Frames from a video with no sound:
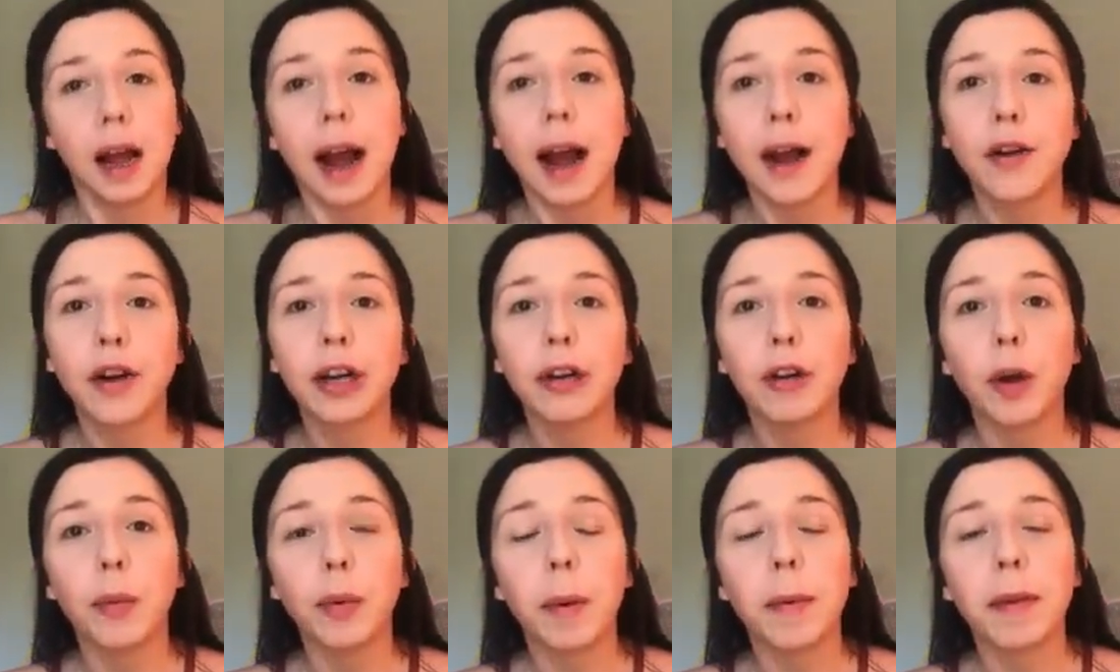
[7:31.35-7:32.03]
I know
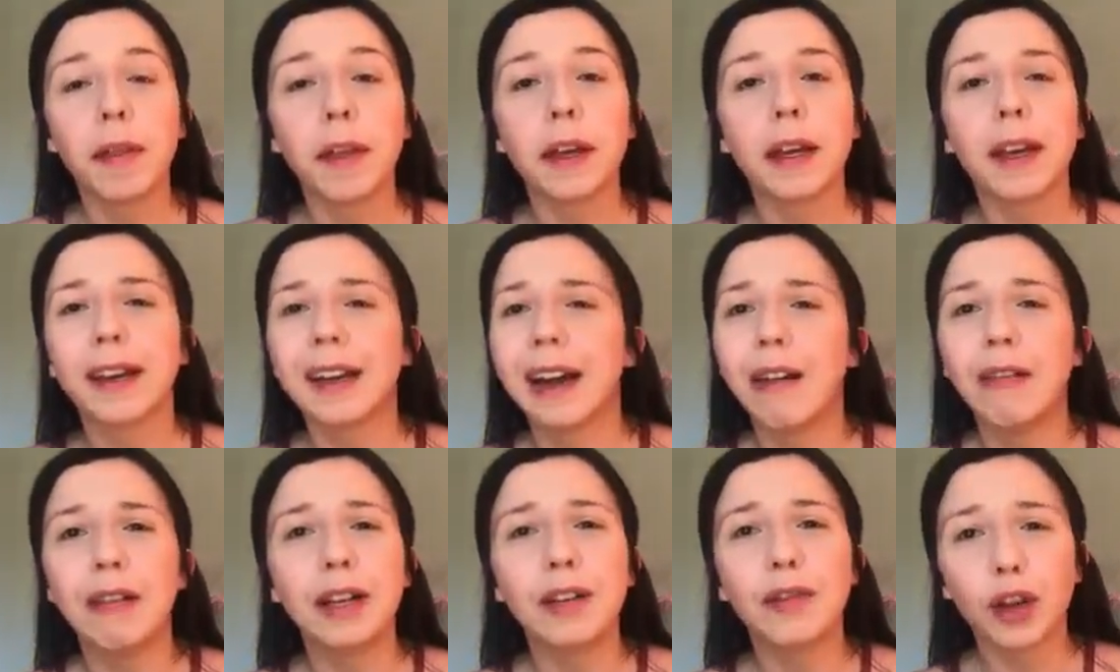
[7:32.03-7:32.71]
you're all probably thinking,
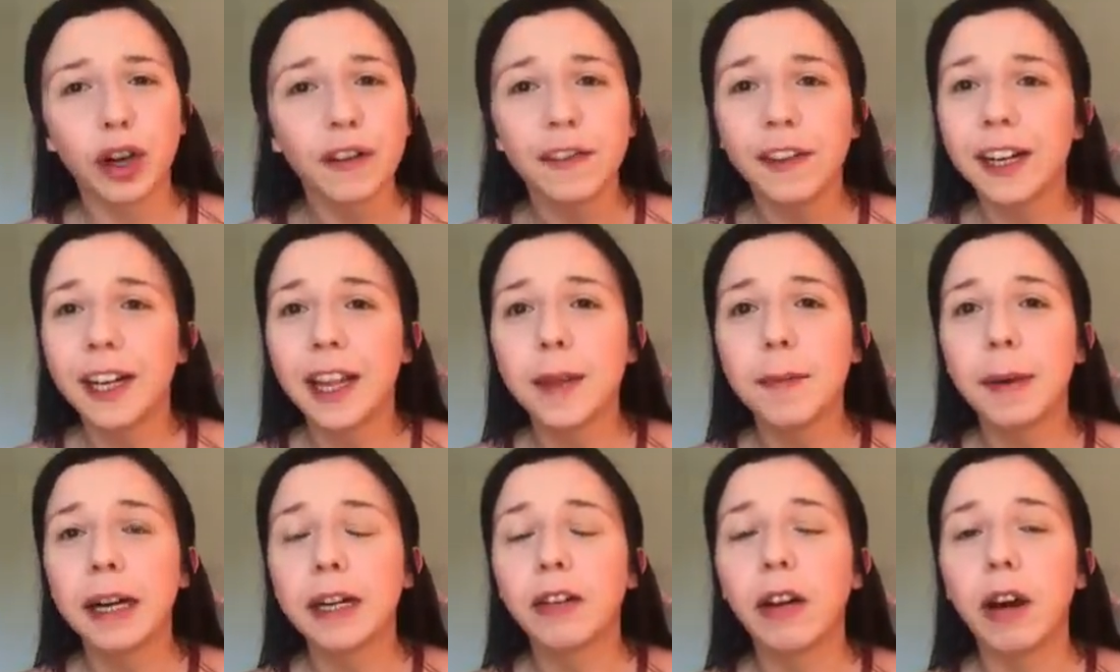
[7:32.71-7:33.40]
Caroline, you've got to find in
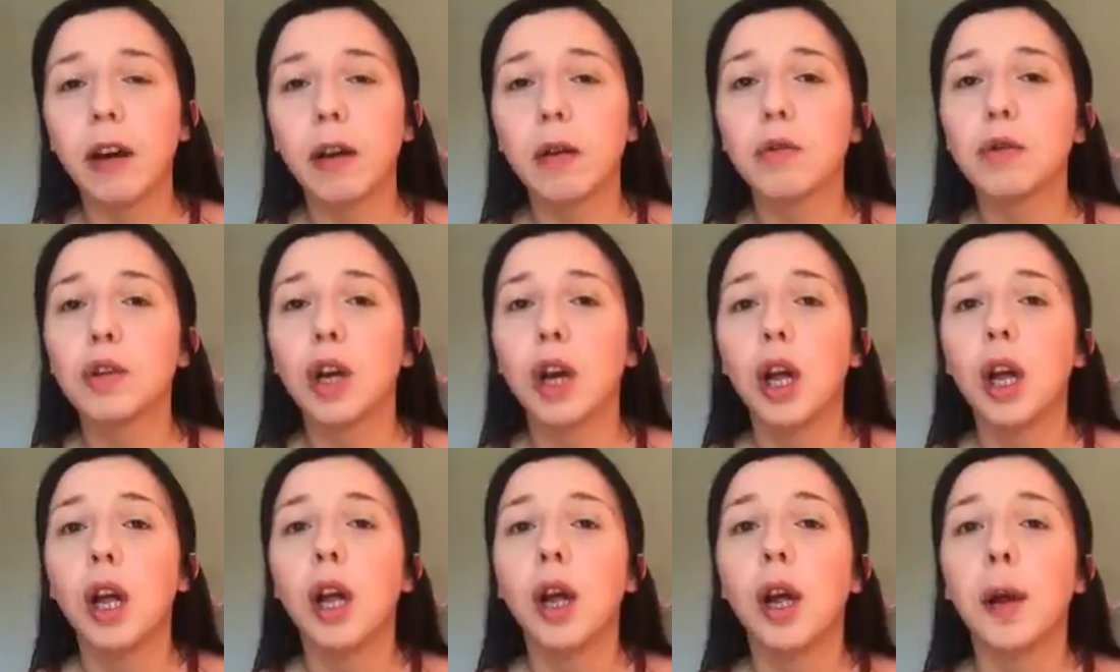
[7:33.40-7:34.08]
the background,
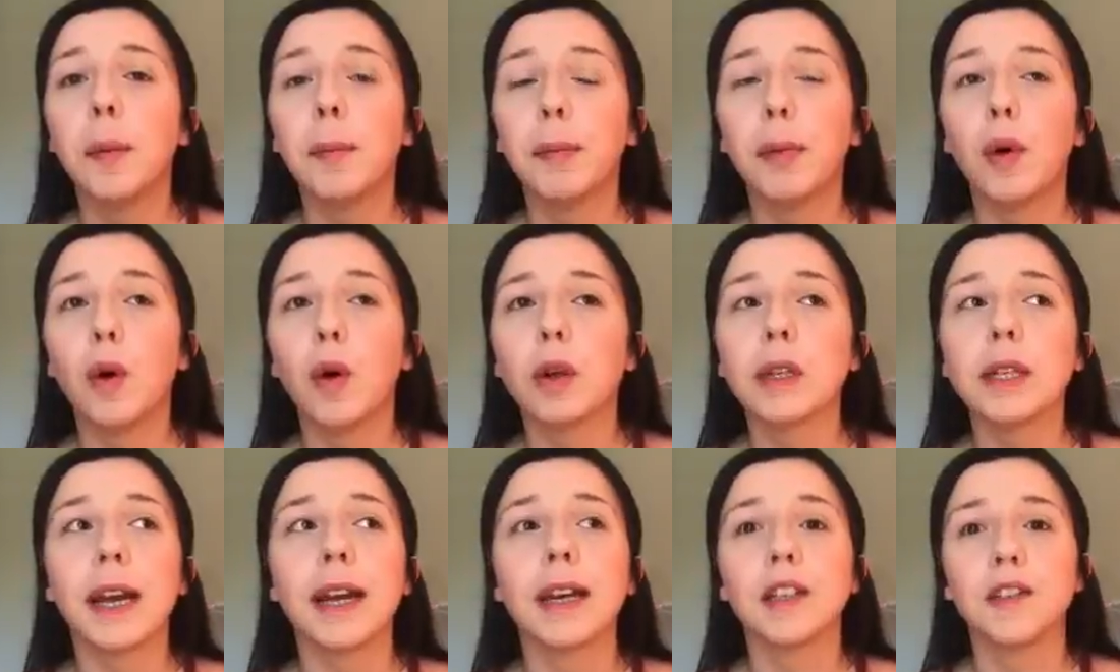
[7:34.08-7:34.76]

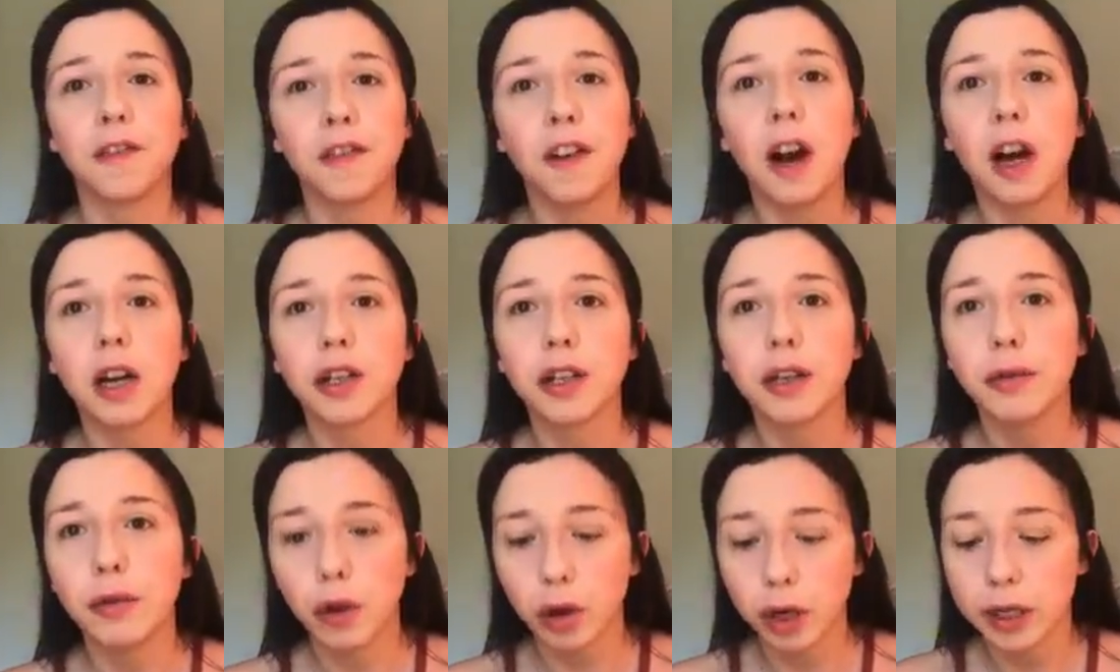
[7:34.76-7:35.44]
but it is far
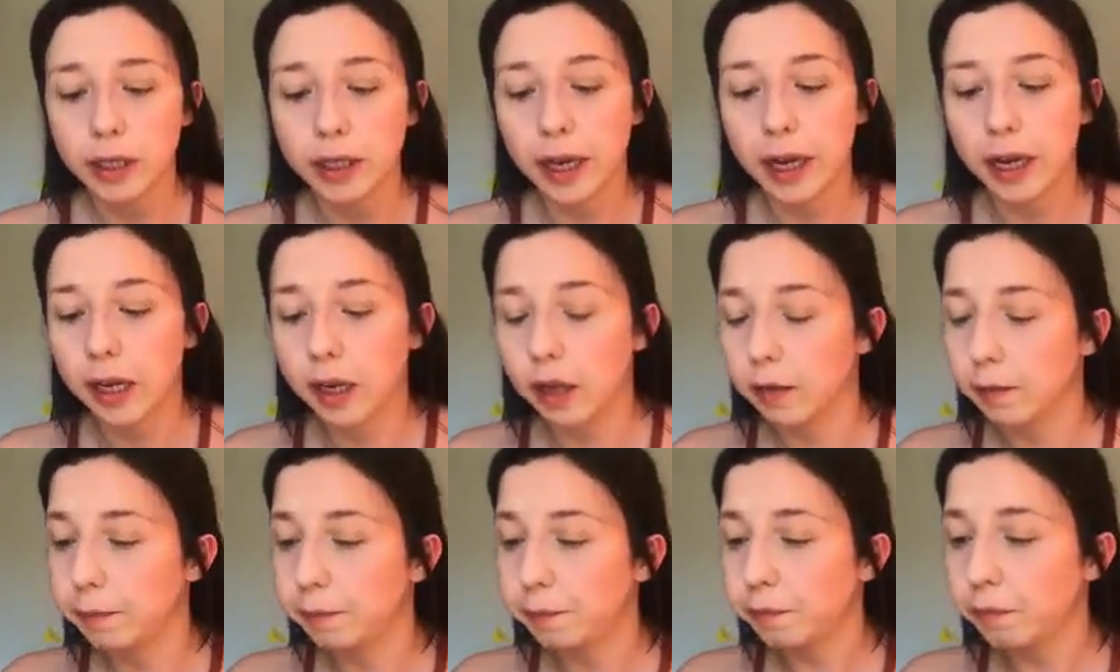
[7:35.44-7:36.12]
too noisy
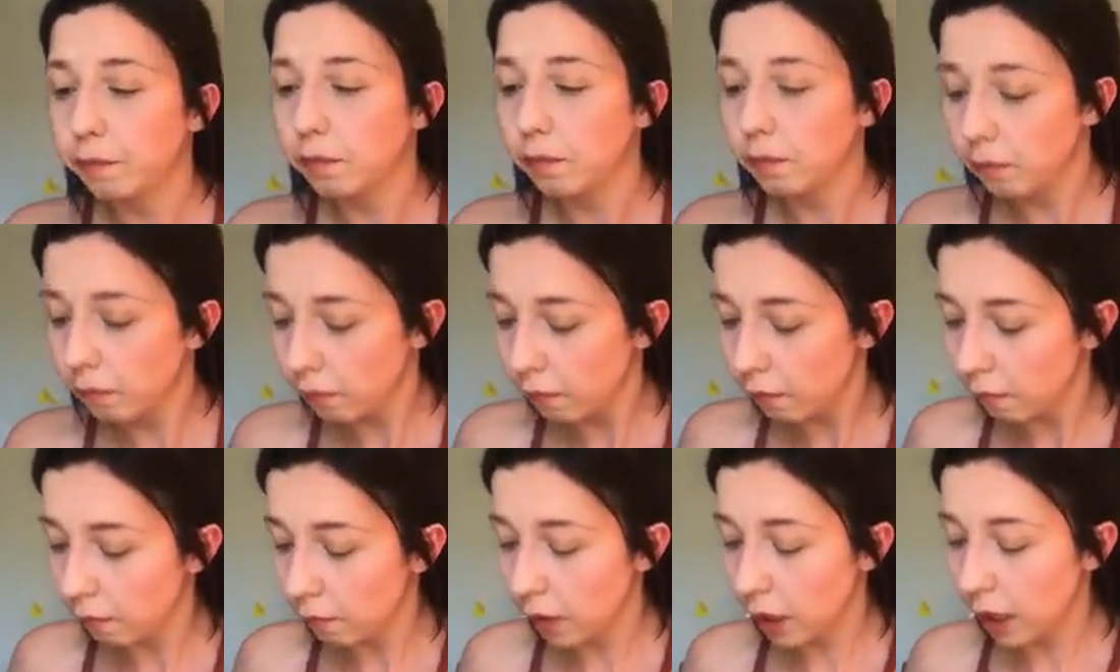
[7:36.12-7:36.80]

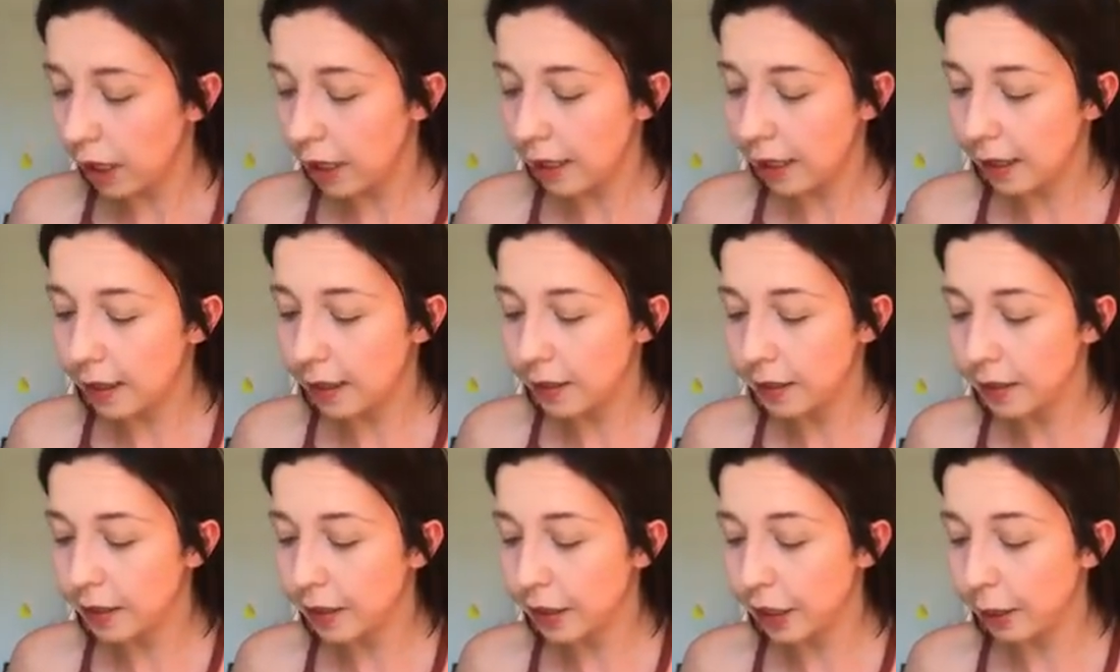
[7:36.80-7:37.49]

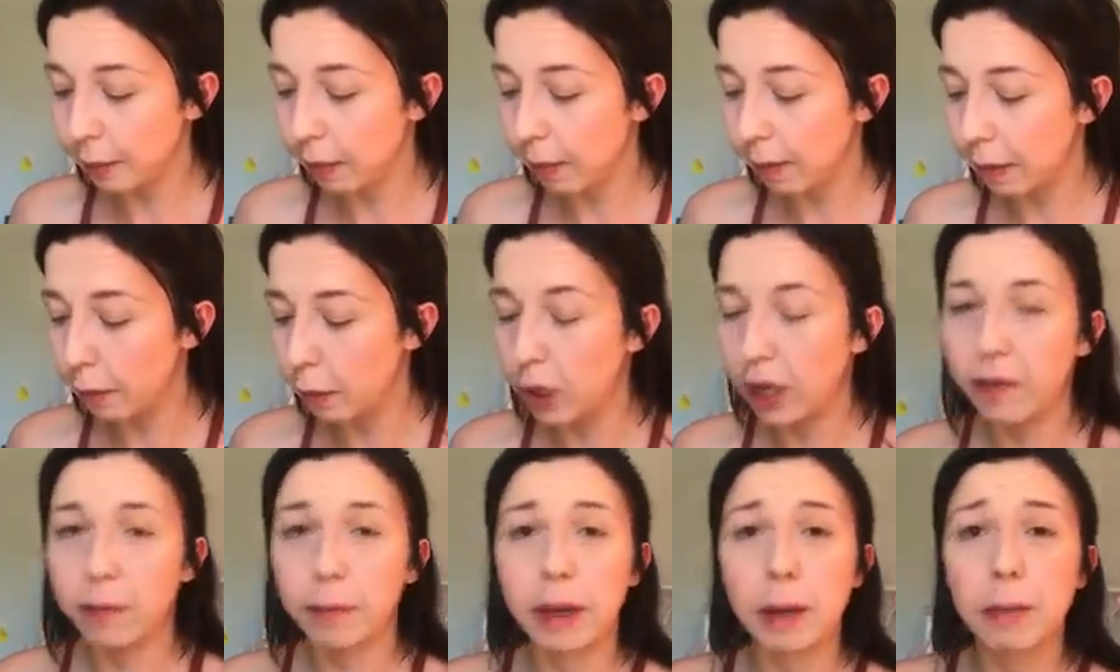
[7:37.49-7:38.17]
and you probably
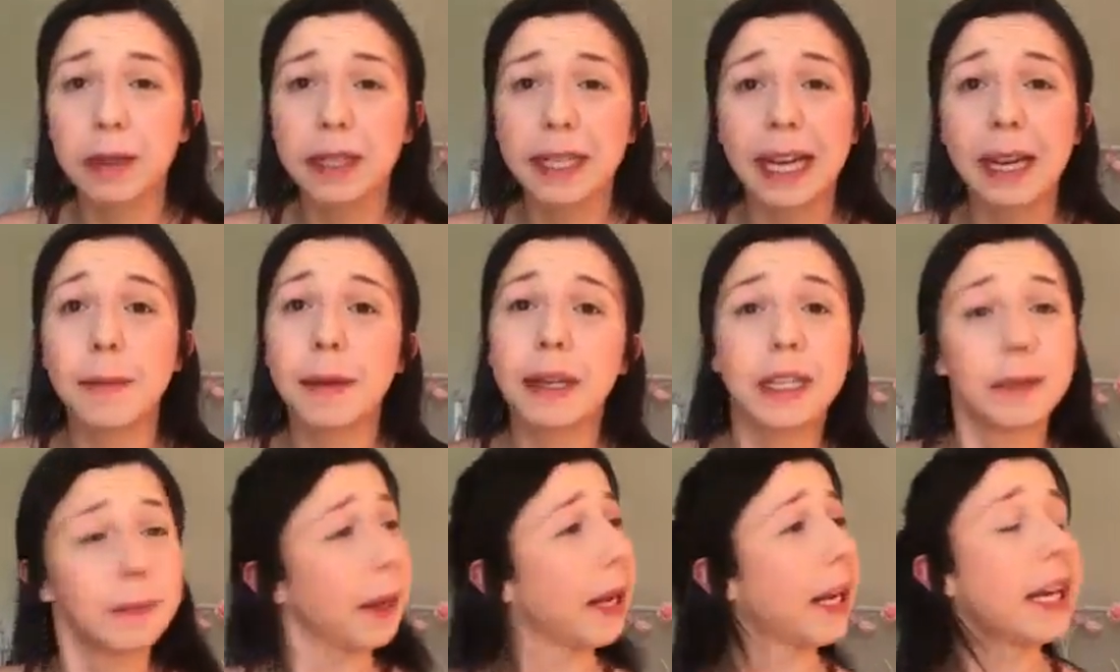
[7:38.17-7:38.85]
wouldn't even be able to hear
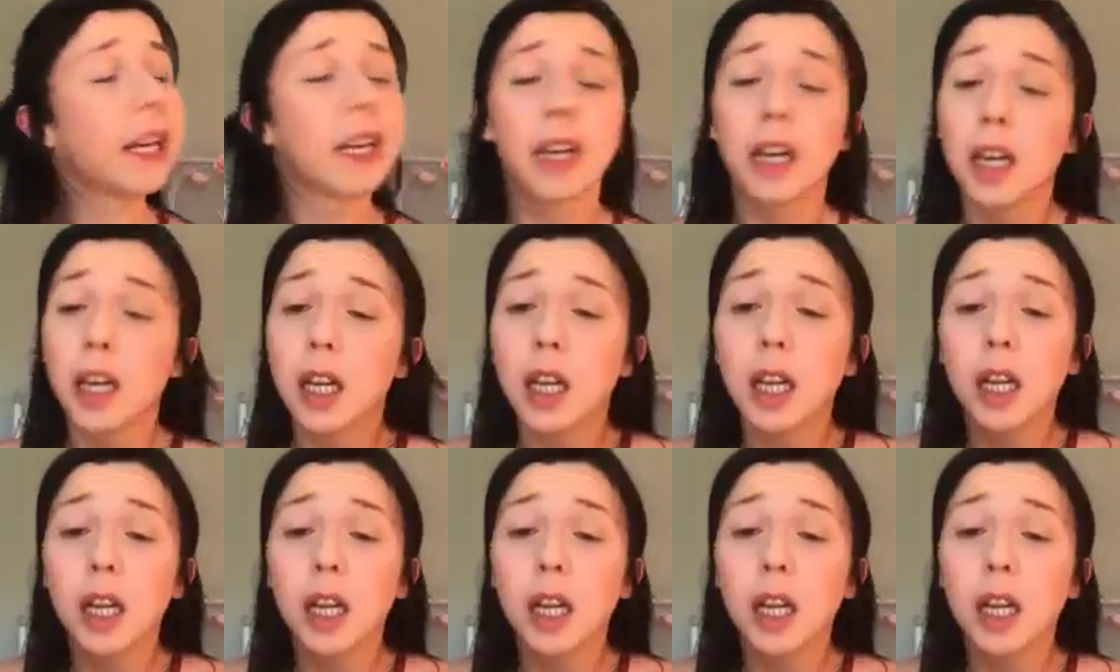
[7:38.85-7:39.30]
me speak.